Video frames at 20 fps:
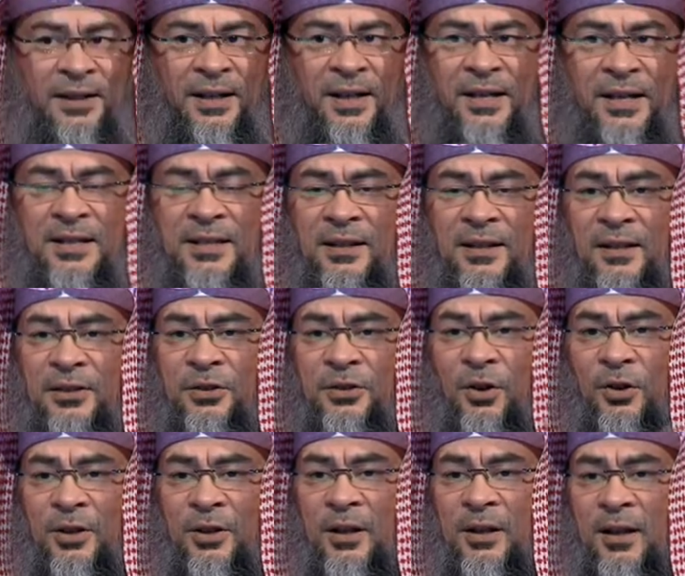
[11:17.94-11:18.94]
is not
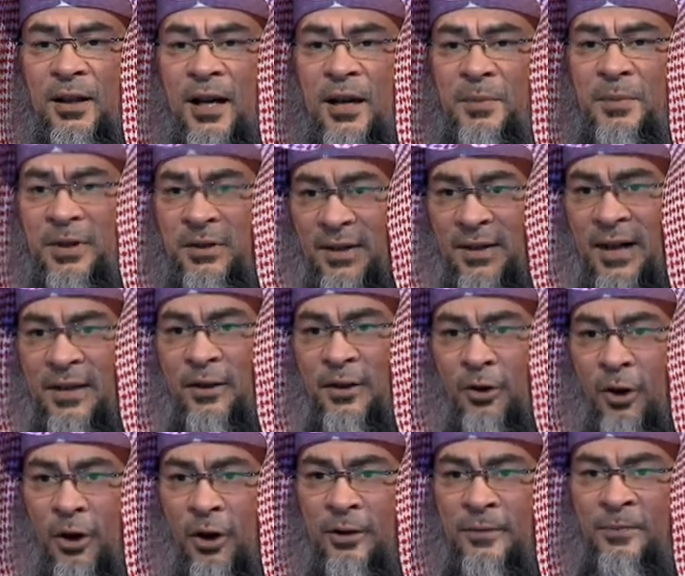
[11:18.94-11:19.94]
on Allah but
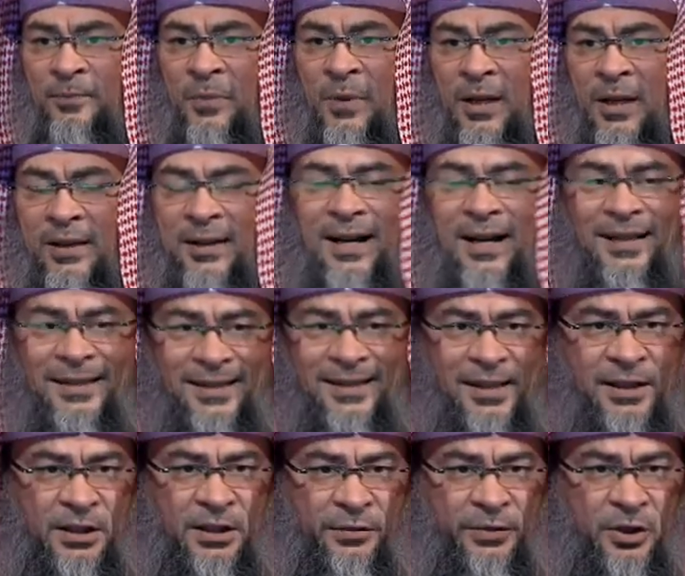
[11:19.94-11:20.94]
rather on that
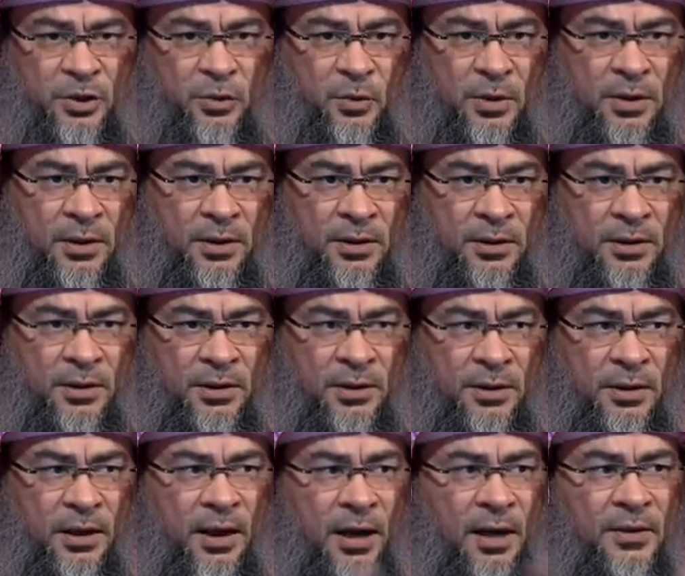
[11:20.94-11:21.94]
individual.
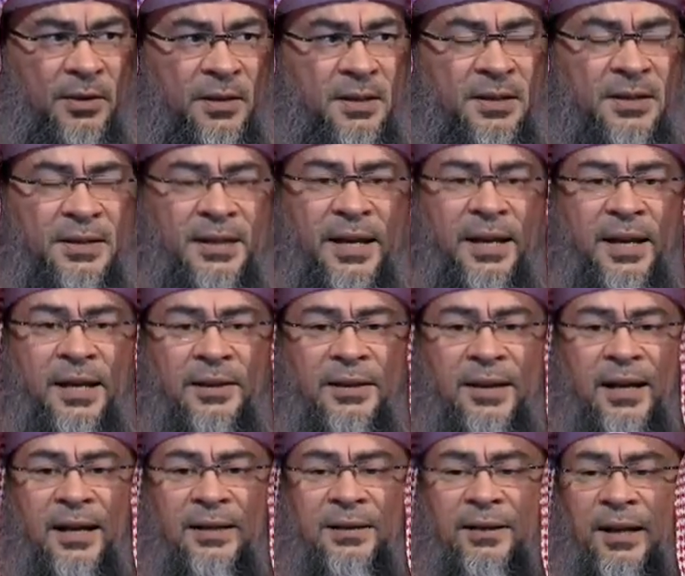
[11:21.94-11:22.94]
Others say
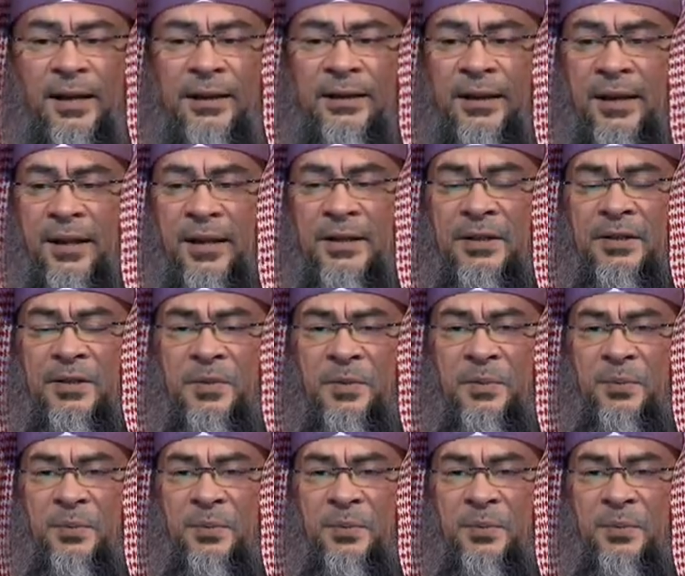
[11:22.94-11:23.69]
that it is